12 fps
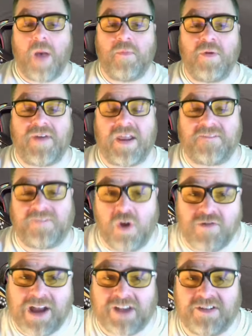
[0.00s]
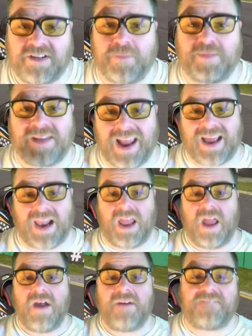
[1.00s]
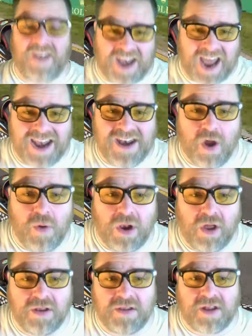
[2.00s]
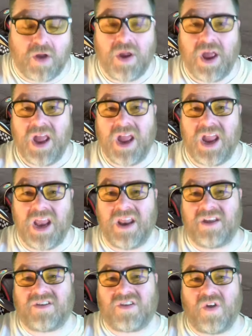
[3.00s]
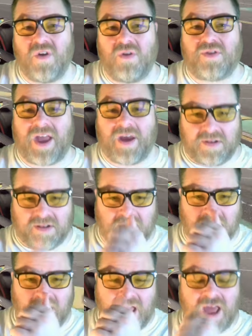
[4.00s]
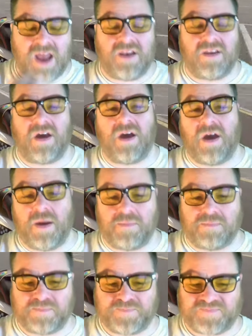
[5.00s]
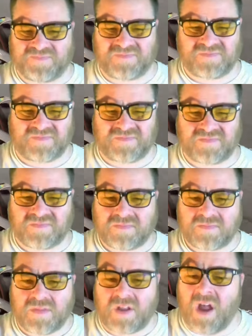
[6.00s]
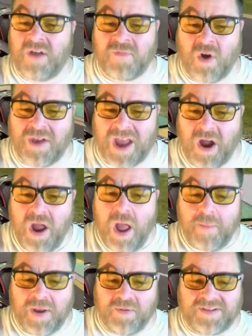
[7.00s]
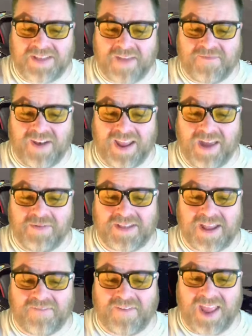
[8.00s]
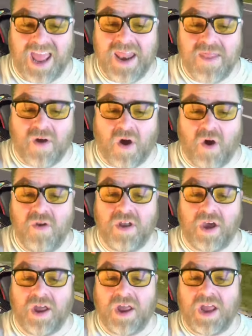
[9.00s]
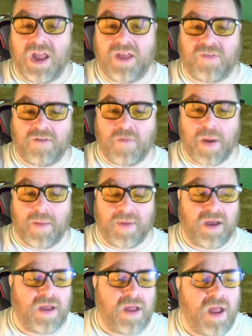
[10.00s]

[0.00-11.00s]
We've had a few crashes here, particularly Fernando Alonso in 2000 and I forgot now, but it was definitely in the Honda, if you remember.